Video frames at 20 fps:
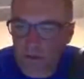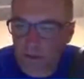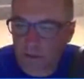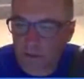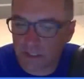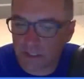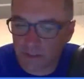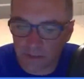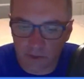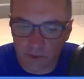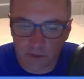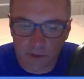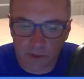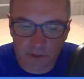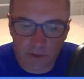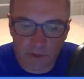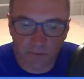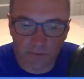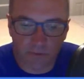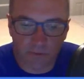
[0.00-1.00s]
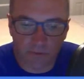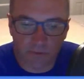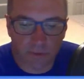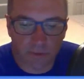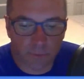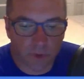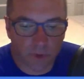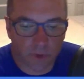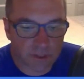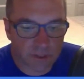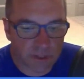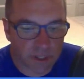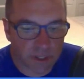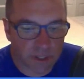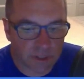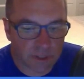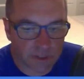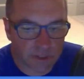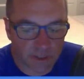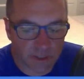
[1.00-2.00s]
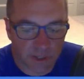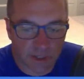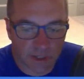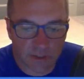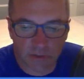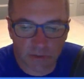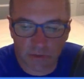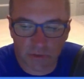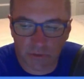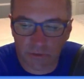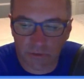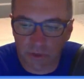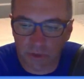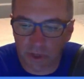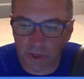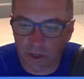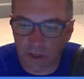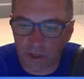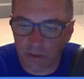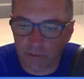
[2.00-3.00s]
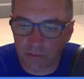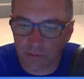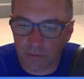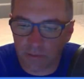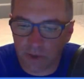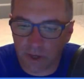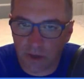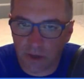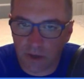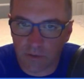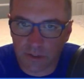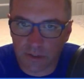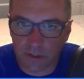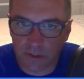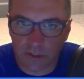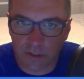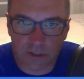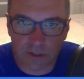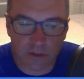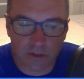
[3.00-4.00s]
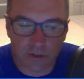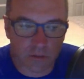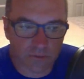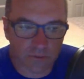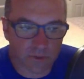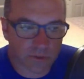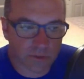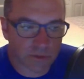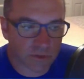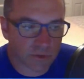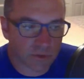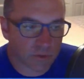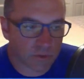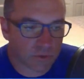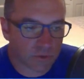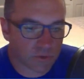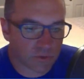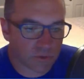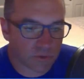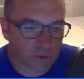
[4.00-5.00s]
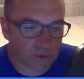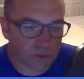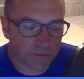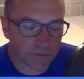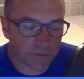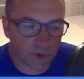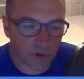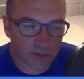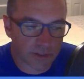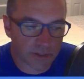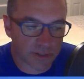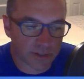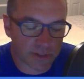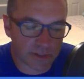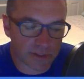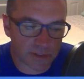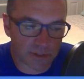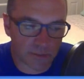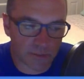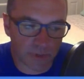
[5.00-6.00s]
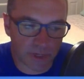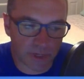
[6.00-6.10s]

for the presentations that I do, I always link over to Stephen Murawski's reading list.